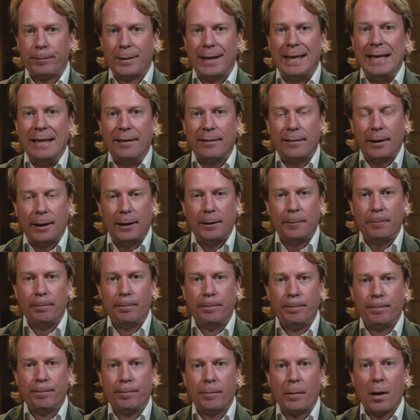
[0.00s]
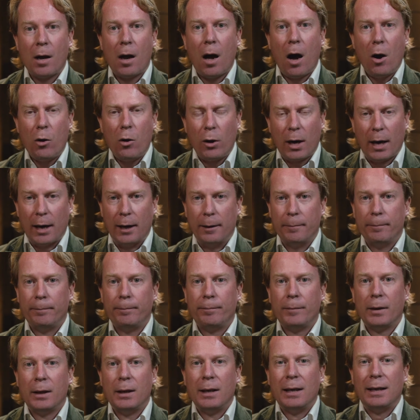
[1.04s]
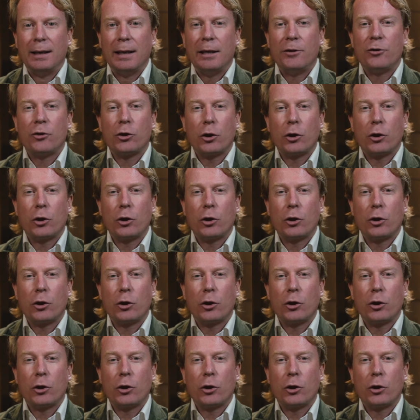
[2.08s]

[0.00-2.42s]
He said, okay, let's